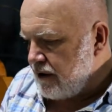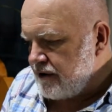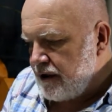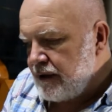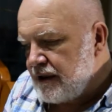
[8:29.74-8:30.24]

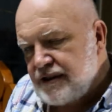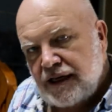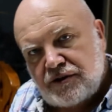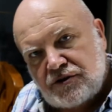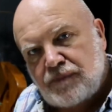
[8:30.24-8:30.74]
a
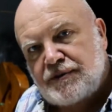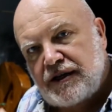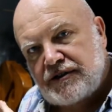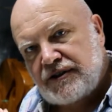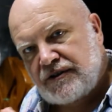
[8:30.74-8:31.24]
sense,
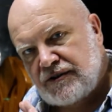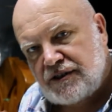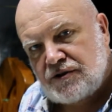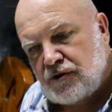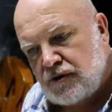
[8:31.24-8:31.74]
objects
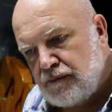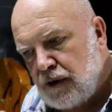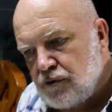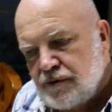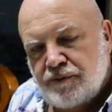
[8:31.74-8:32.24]
exist on
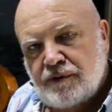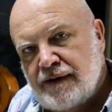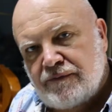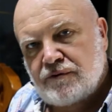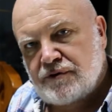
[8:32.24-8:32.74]
multiple
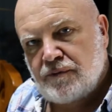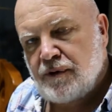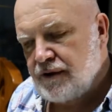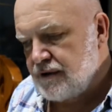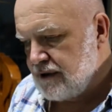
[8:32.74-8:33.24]
levels at once.